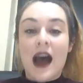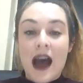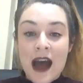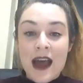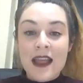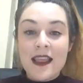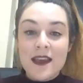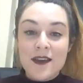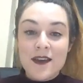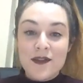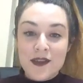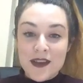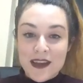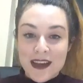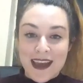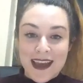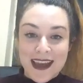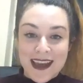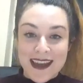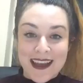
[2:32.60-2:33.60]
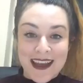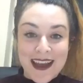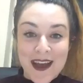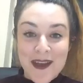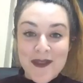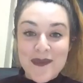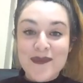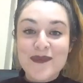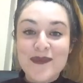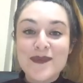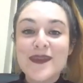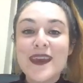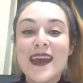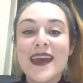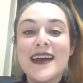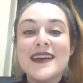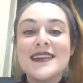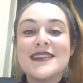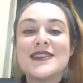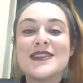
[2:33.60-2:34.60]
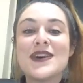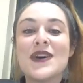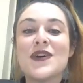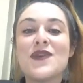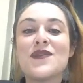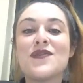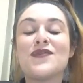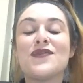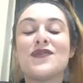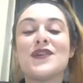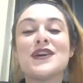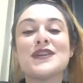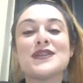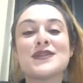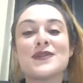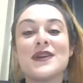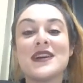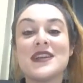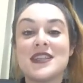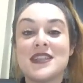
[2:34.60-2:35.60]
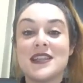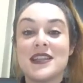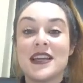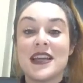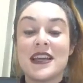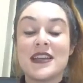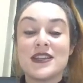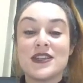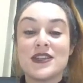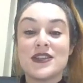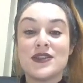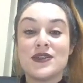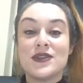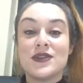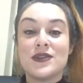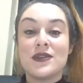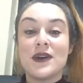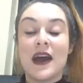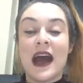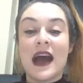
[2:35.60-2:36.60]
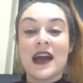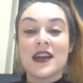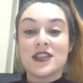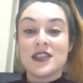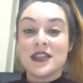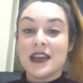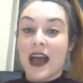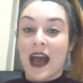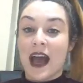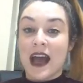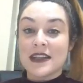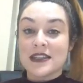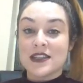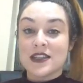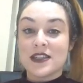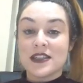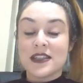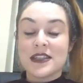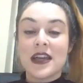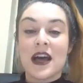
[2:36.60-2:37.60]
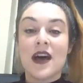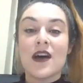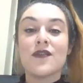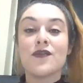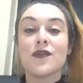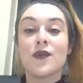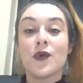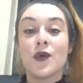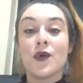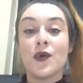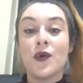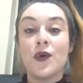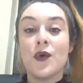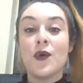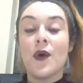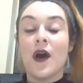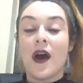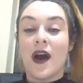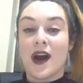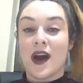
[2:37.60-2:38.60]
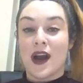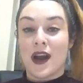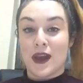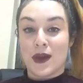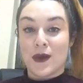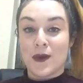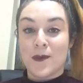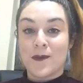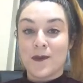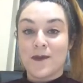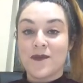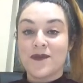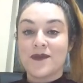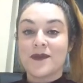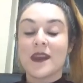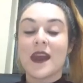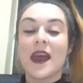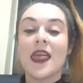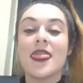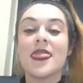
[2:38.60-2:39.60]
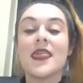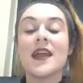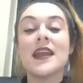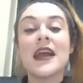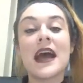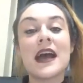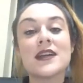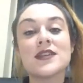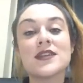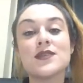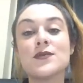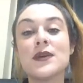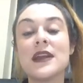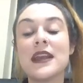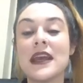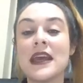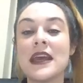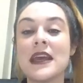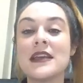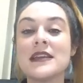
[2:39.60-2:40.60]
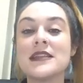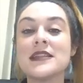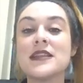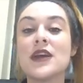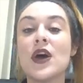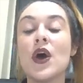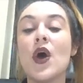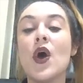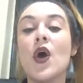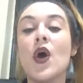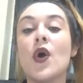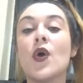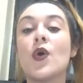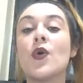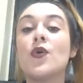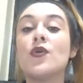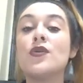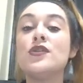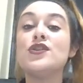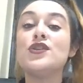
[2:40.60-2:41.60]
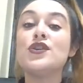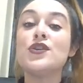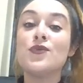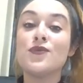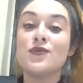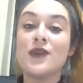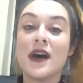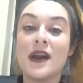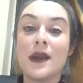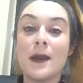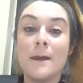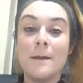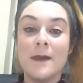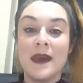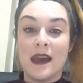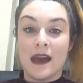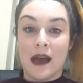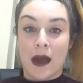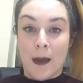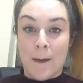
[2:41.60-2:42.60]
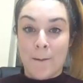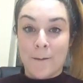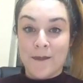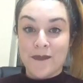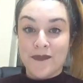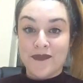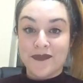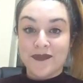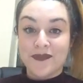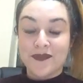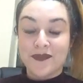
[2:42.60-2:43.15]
I live in Canada. So first question is to actually ask yourself, who are you? The next one is, who do you want to become?